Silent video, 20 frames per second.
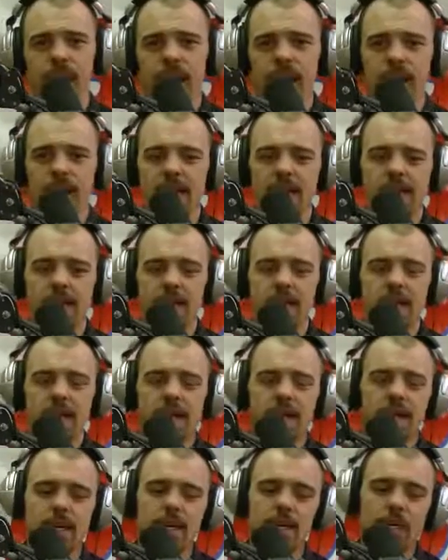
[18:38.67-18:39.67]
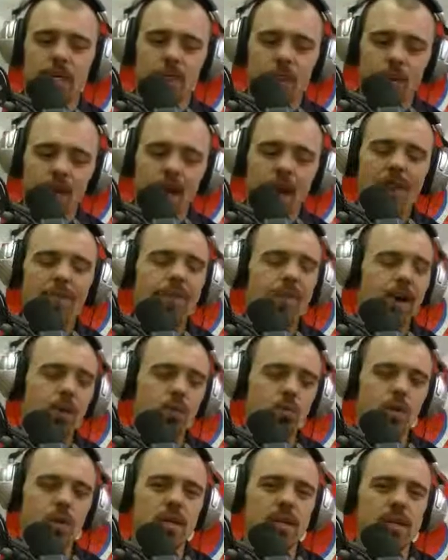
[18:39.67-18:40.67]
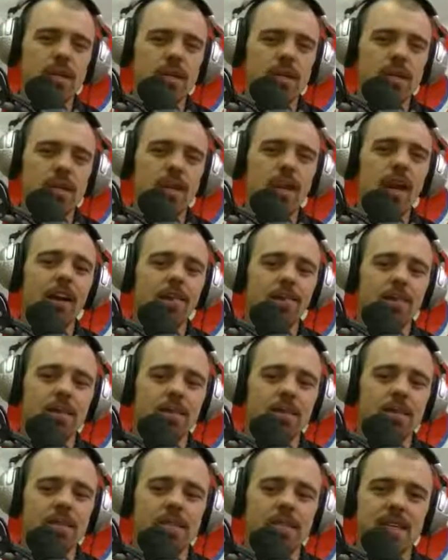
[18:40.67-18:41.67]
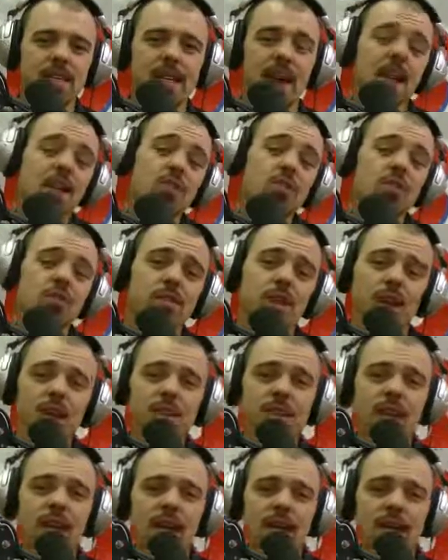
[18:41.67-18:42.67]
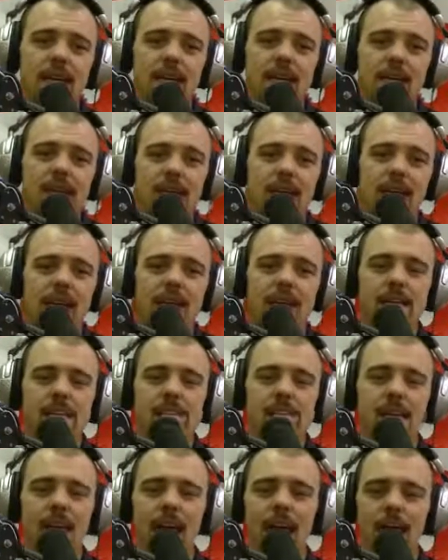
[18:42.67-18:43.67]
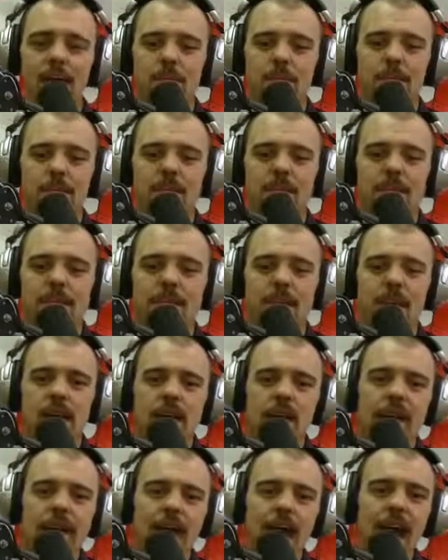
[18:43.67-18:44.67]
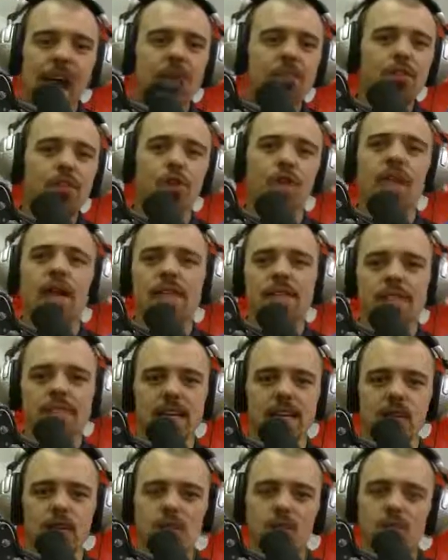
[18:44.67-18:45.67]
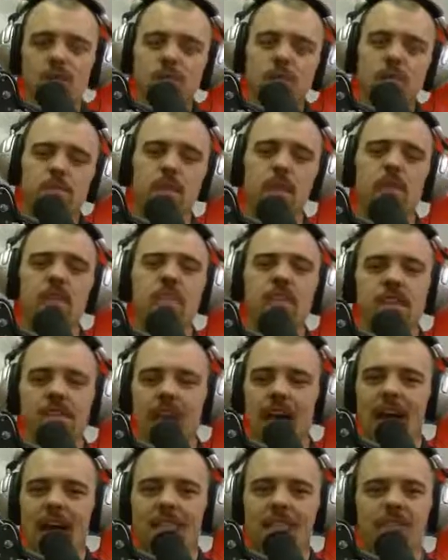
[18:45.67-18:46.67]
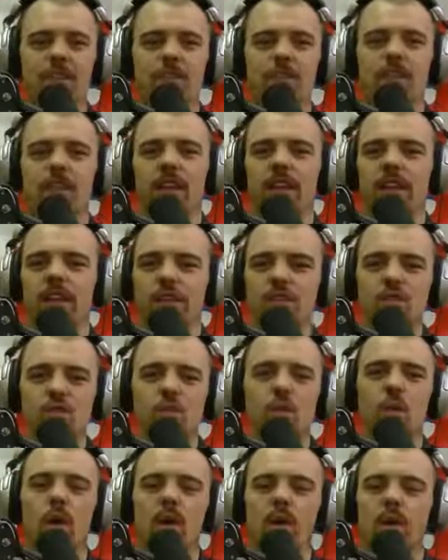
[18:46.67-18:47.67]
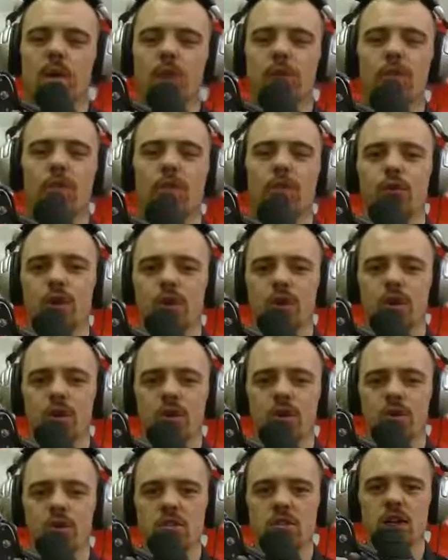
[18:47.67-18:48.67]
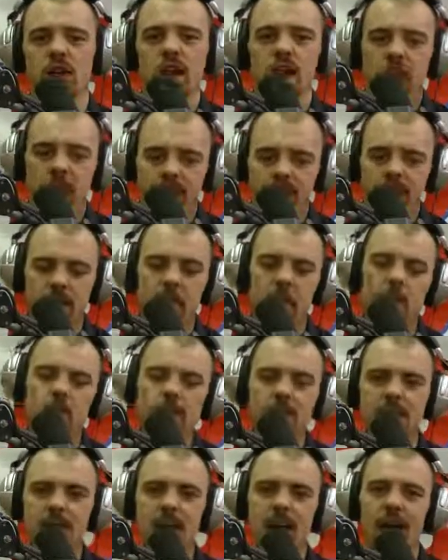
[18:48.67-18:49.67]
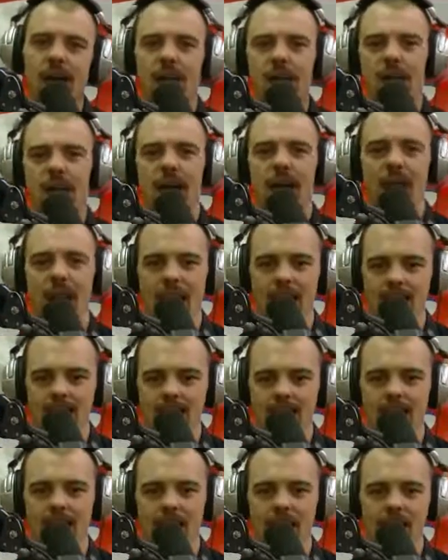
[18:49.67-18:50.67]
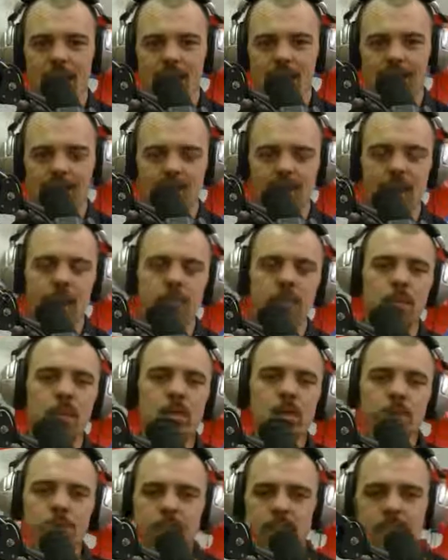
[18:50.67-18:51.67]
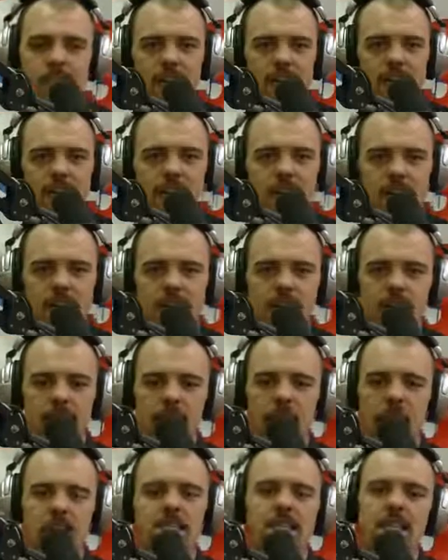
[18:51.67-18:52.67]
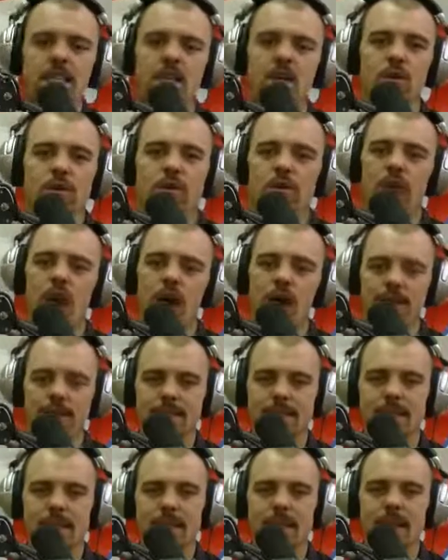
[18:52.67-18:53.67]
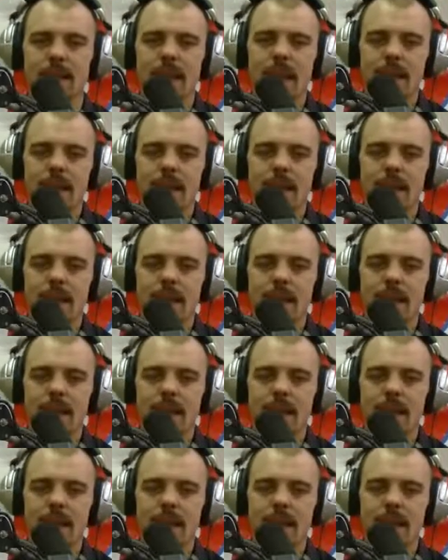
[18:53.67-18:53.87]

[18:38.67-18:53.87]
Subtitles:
And what I found was a lot of families did that in 2008. And it's sad because they had their nest egg, what was supposed to last them for the next 20 or 30 years, and then it was cut in half. And then they moved to safety and locked in those losses.